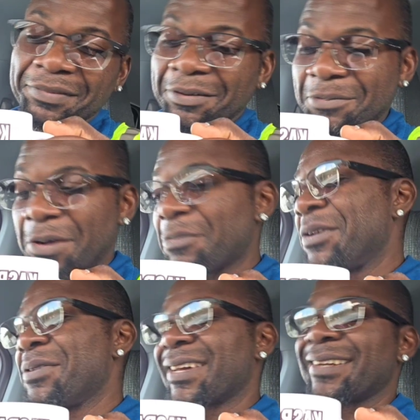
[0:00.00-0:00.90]
Well, we'll
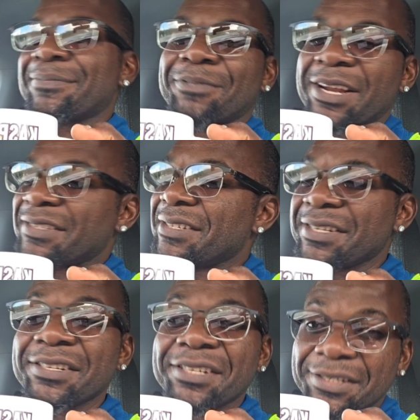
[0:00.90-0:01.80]
look at the prices
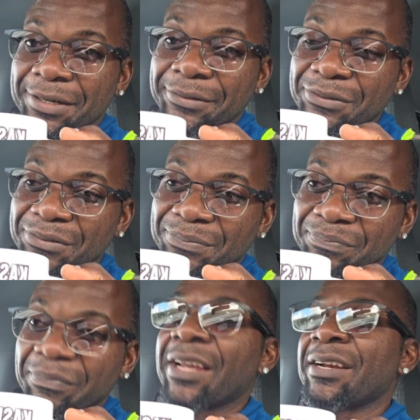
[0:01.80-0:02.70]
in details,
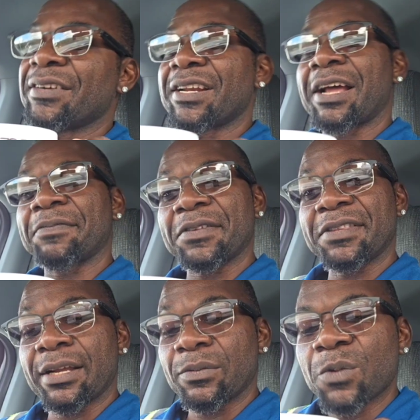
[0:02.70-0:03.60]
and then after
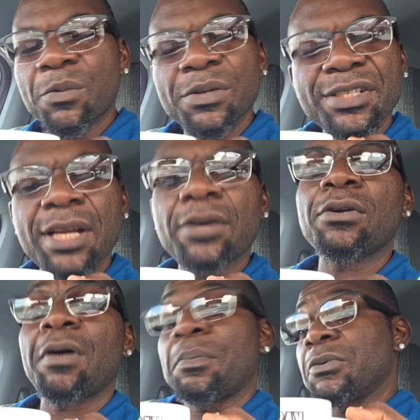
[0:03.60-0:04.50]
that, we will check on
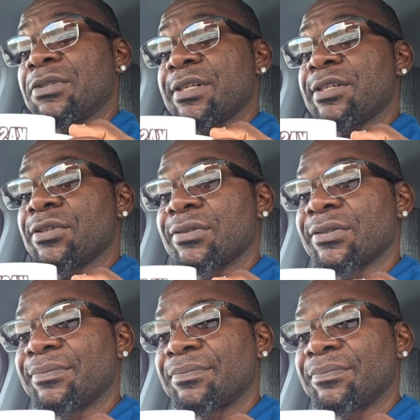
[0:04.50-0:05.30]
our positions.